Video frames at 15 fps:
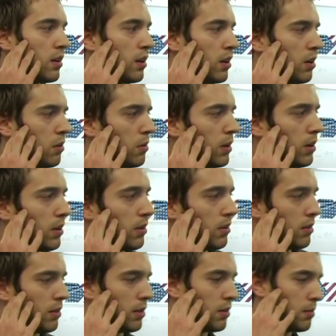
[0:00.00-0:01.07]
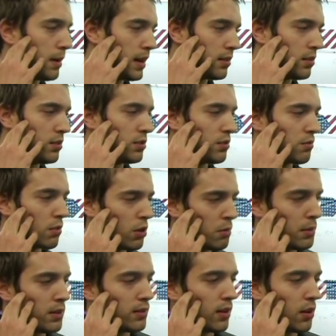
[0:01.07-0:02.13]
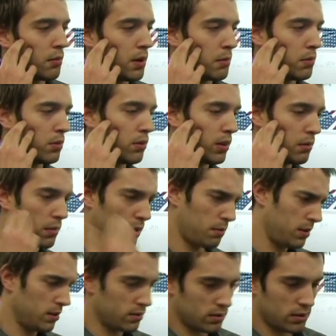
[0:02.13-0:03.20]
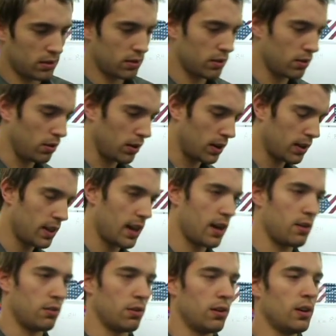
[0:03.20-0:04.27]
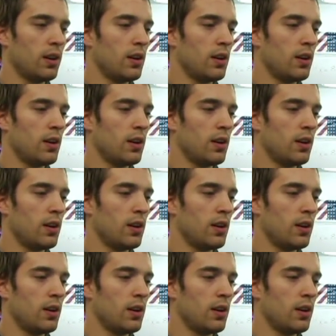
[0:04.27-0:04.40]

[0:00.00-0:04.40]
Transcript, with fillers: oh, well, the passage in Romans I remember, well, let me just go look at that, or,